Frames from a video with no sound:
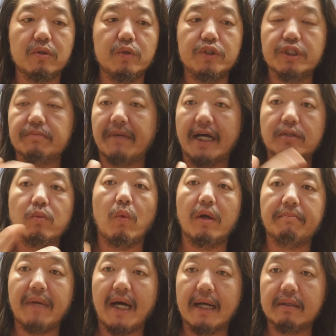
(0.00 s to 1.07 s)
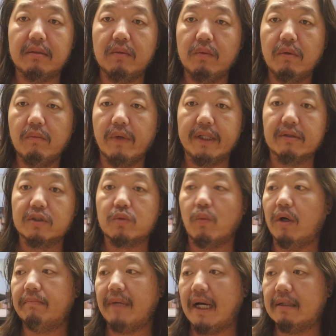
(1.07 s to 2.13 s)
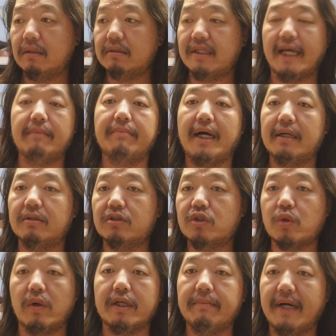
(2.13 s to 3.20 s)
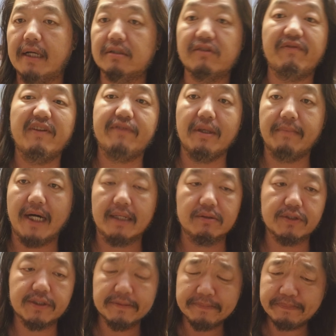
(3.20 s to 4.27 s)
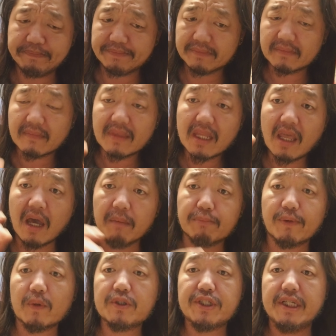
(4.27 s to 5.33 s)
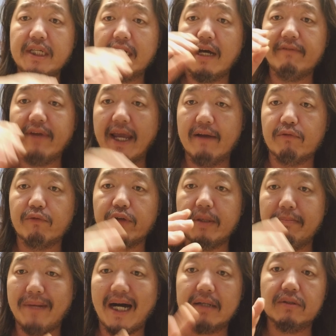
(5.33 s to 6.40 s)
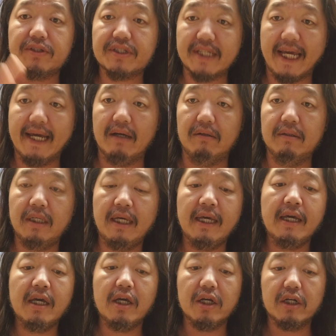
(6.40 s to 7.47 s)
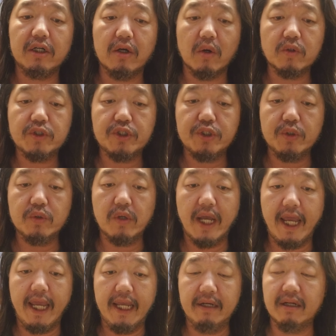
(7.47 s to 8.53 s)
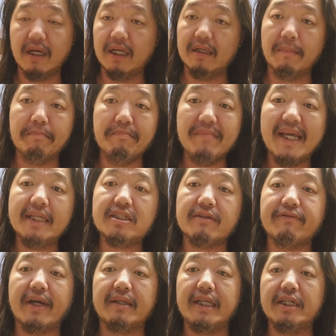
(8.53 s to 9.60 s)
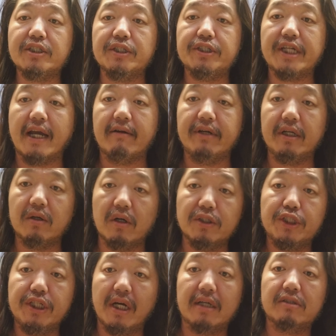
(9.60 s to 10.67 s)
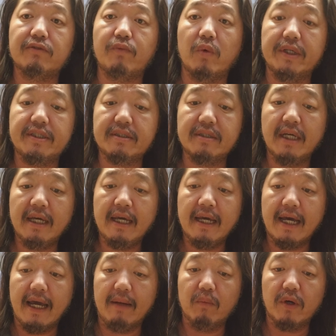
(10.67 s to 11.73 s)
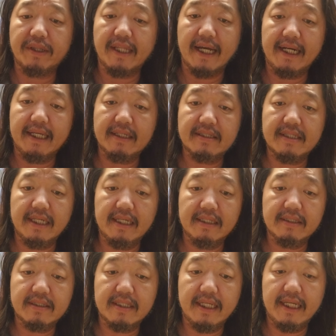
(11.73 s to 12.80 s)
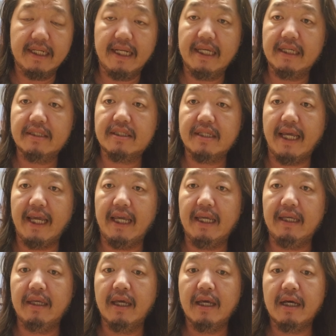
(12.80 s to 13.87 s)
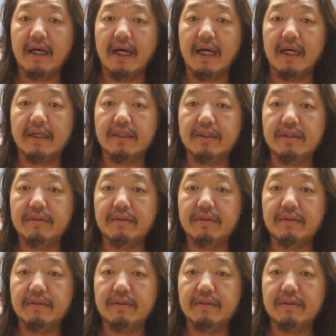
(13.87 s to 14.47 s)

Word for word: who just buys one bottle, whether it's one bottle, ten bottles, twenty bottles, fifty bottles. A proceed of every bottle sale goes to an amazing foundation charity called Gianna's Voice. And what that is, is it is a uh,